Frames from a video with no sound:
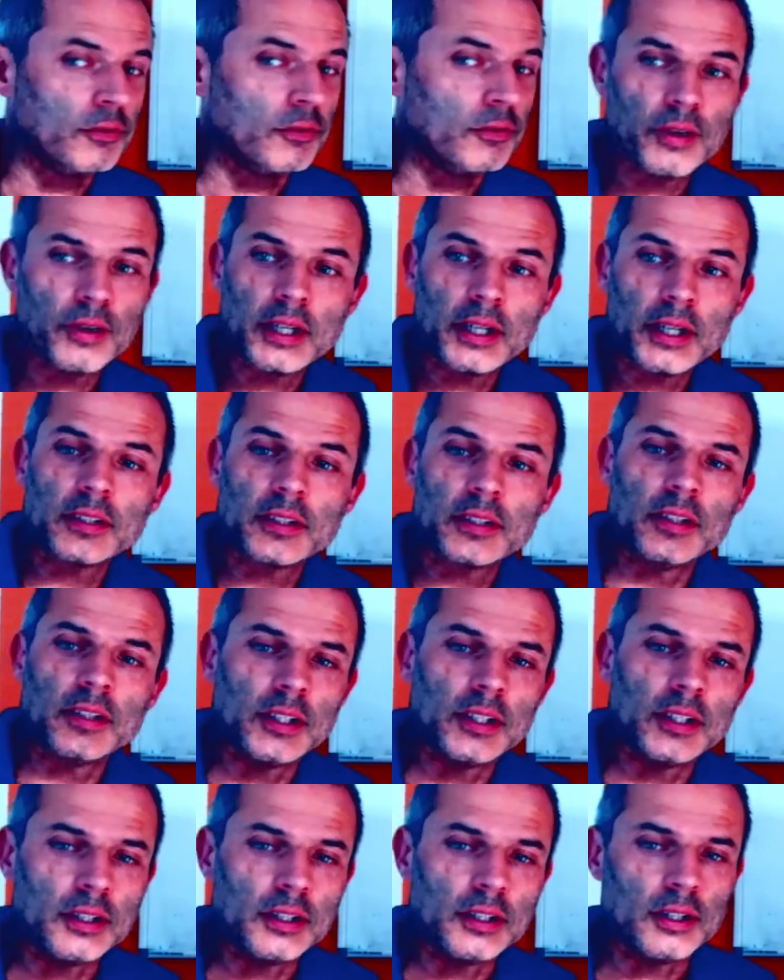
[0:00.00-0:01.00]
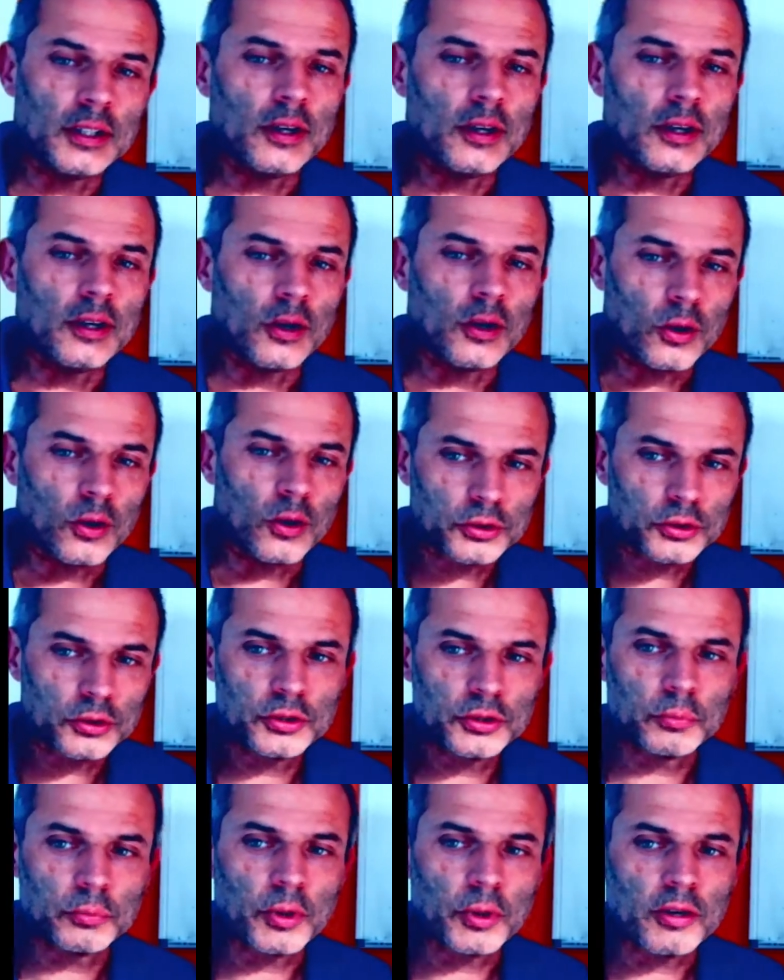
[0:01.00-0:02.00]
In fact, the uh,
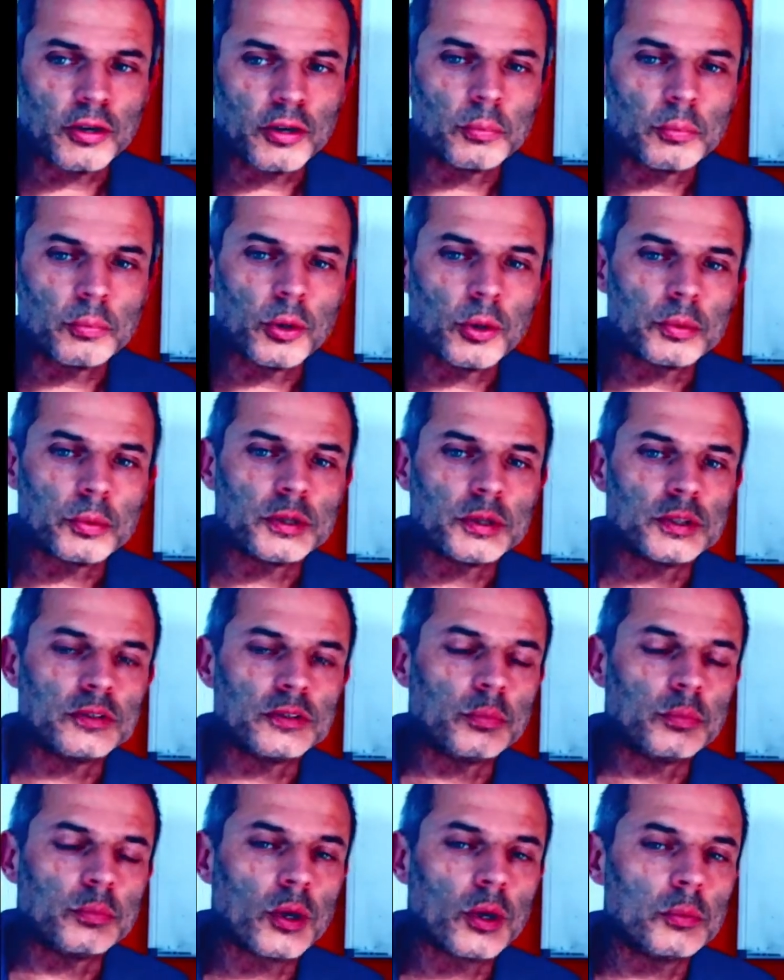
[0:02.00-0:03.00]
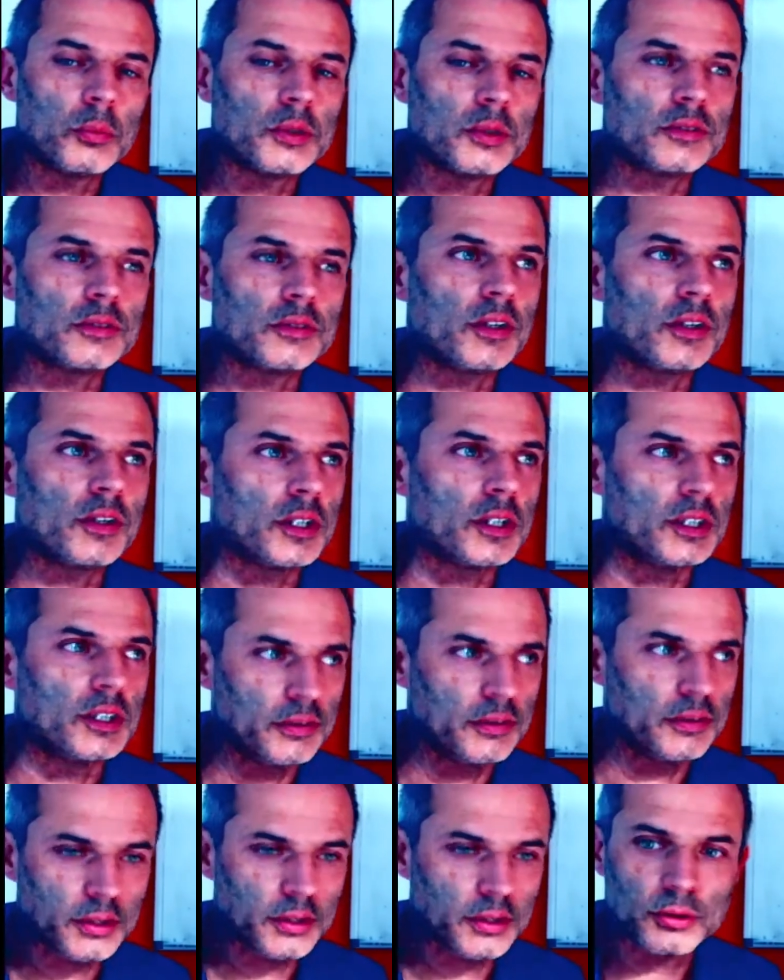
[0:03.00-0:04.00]
oxygen barrier properties of polymers are very
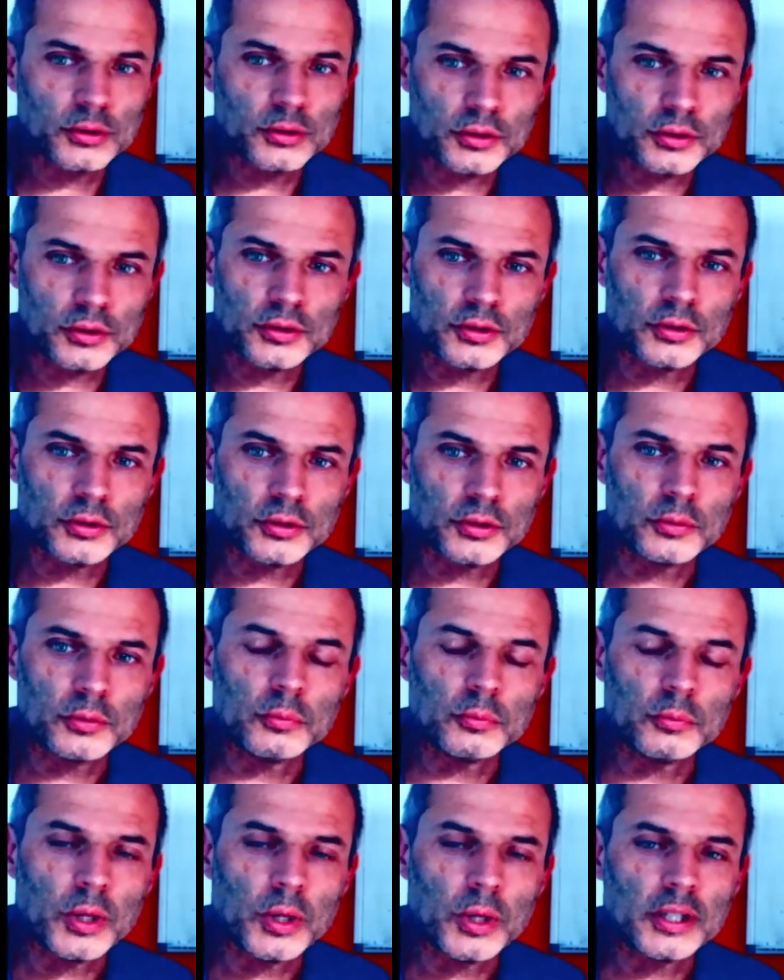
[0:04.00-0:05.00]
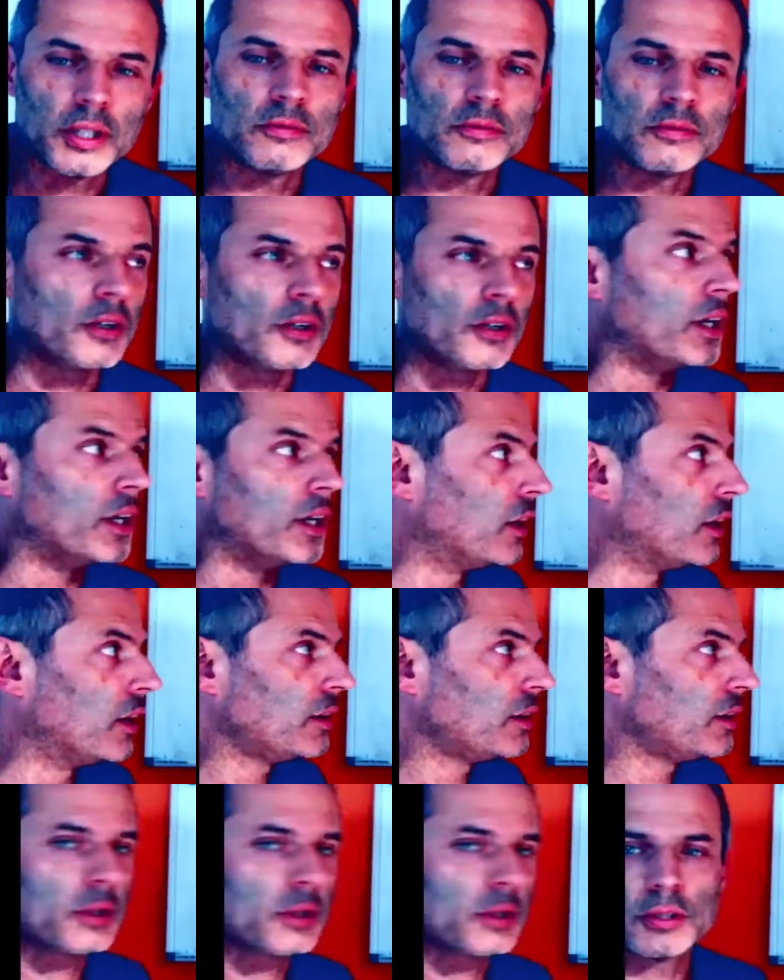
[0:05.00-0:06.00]
difficult to make very
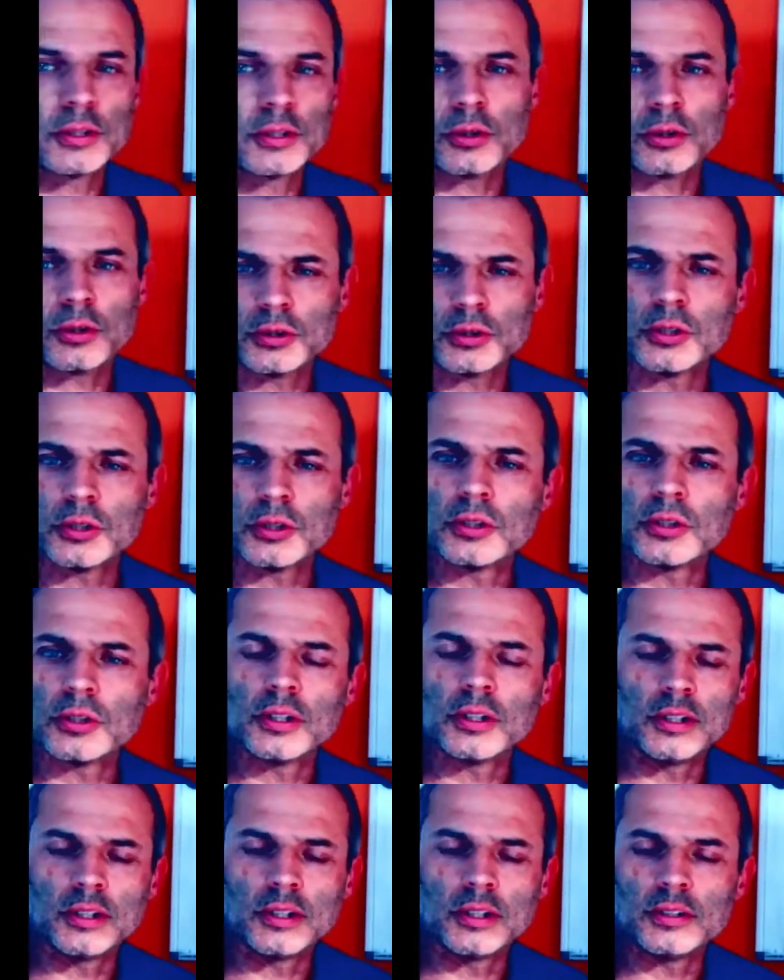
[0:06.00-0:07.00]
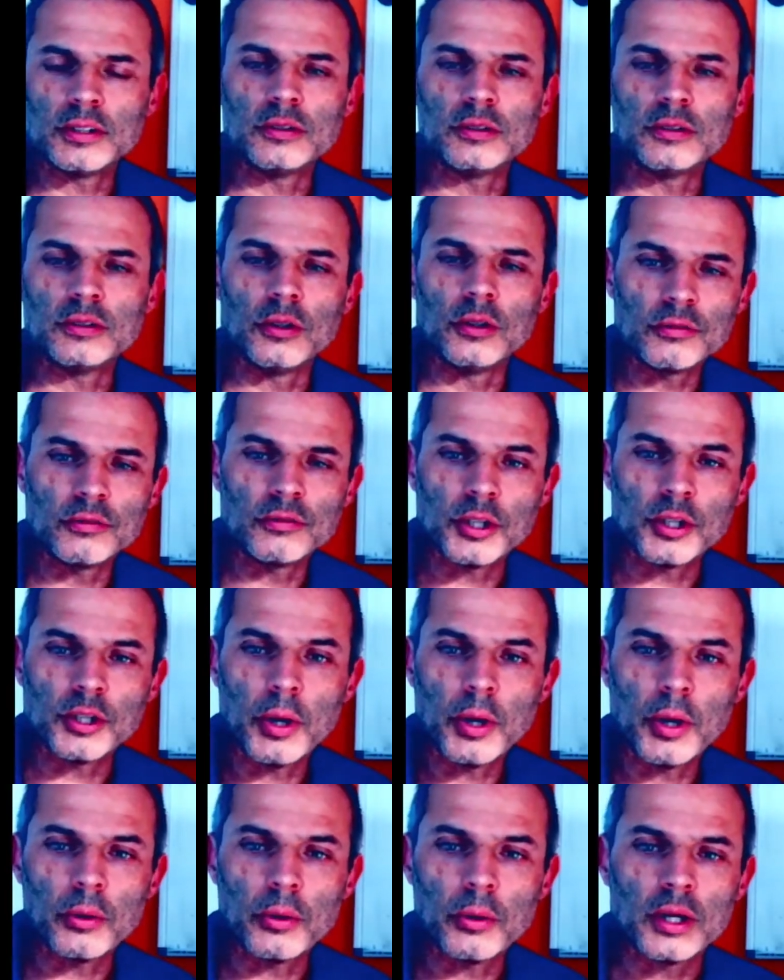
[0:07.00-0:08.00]
high because oxygen is not very
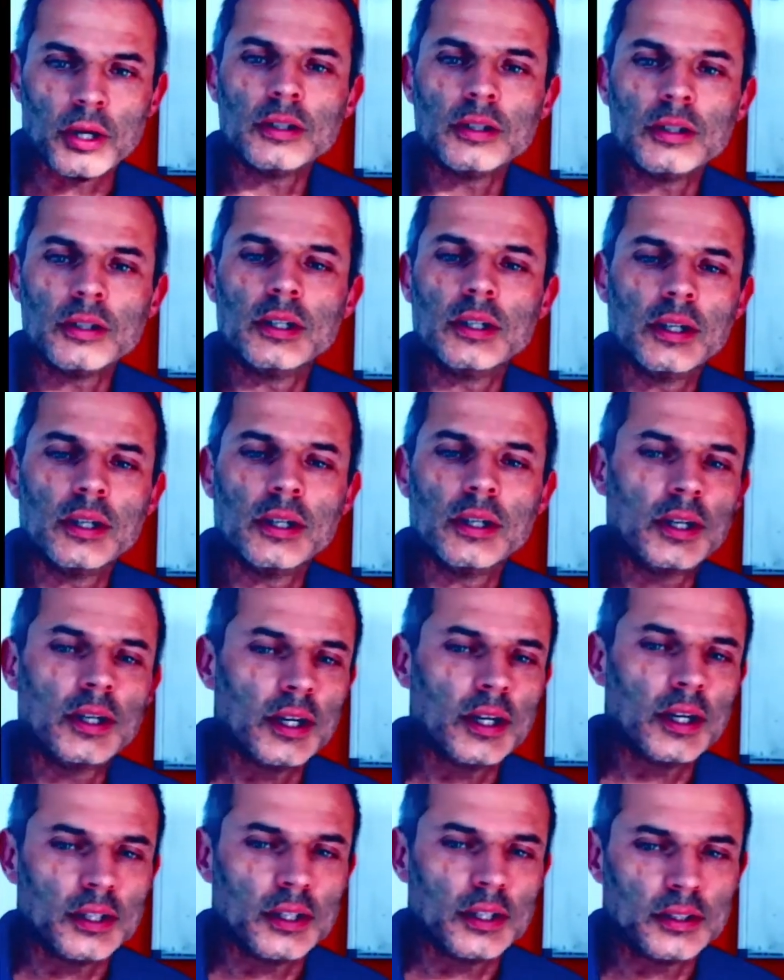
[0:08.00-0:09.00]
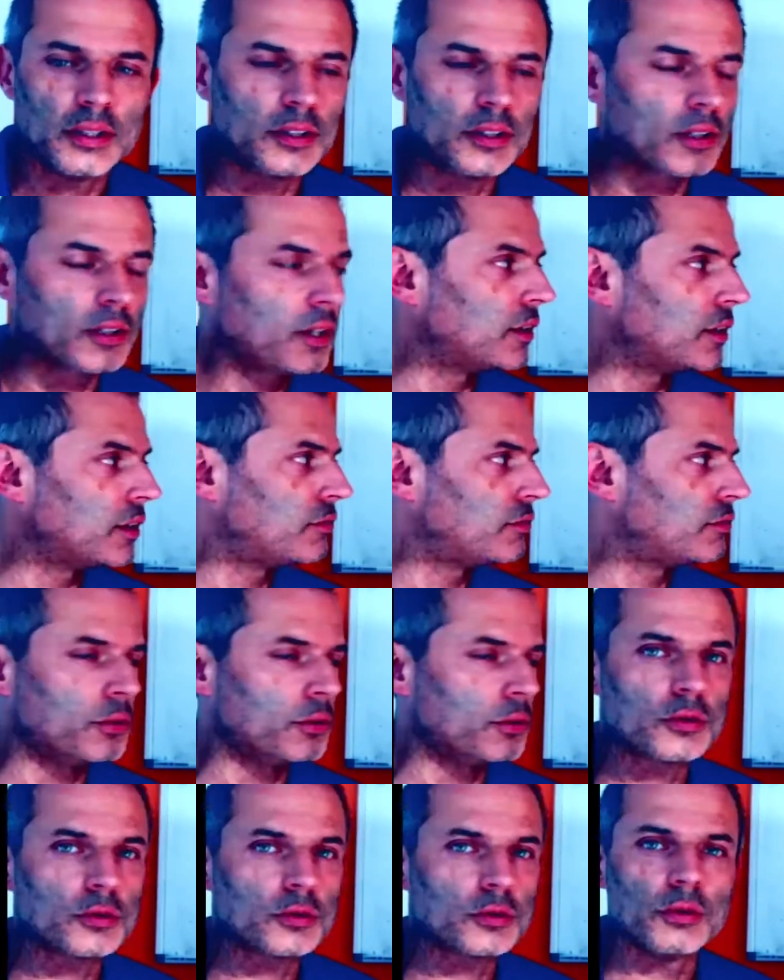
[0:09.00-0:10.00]
polar. It can
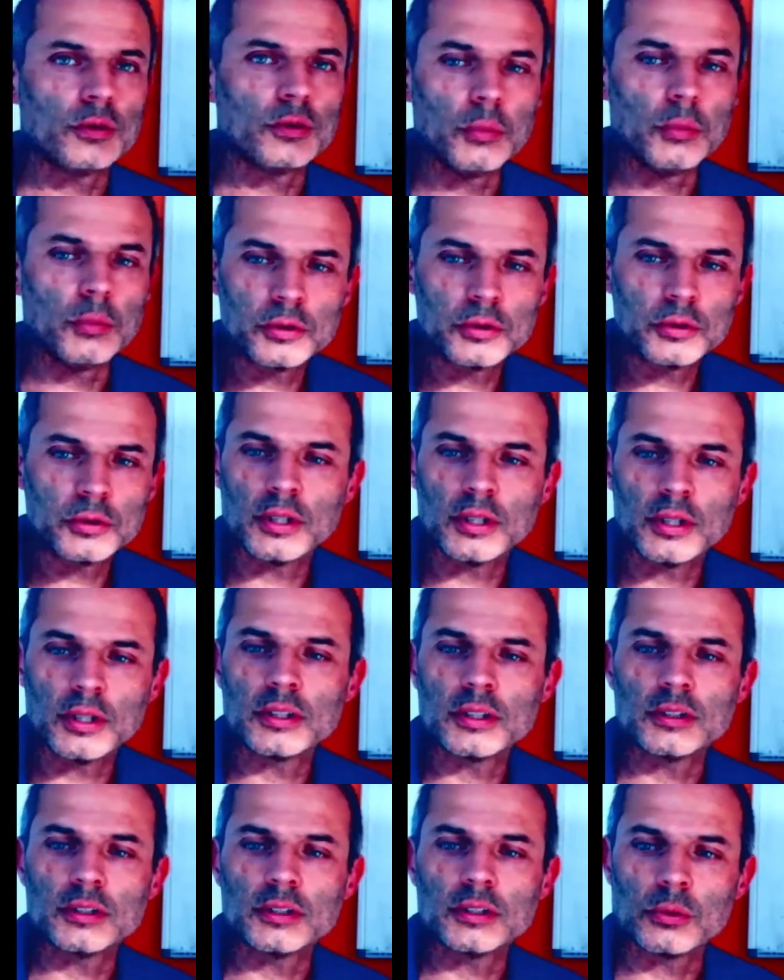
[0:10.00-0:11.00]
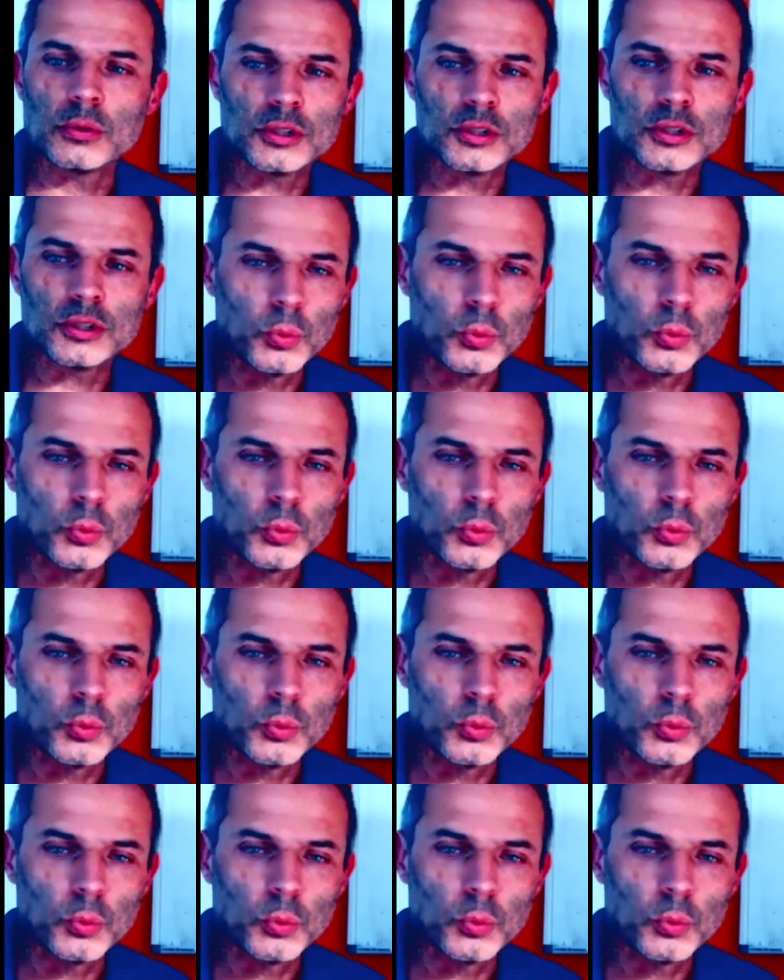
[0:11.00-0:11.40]
diffuse through most things, it's quite